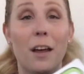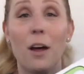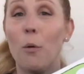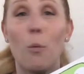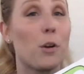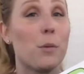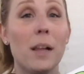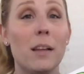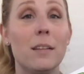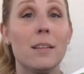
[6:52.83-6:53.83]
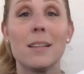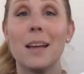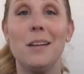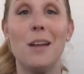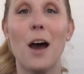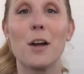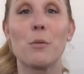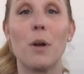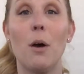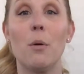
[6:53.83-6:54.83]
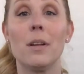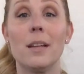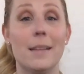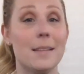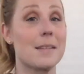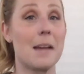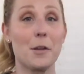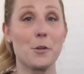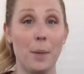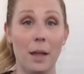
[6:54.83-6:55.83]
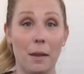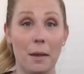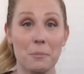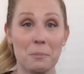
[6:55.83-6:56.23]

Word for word: A watermelon cannot grow inside your belly.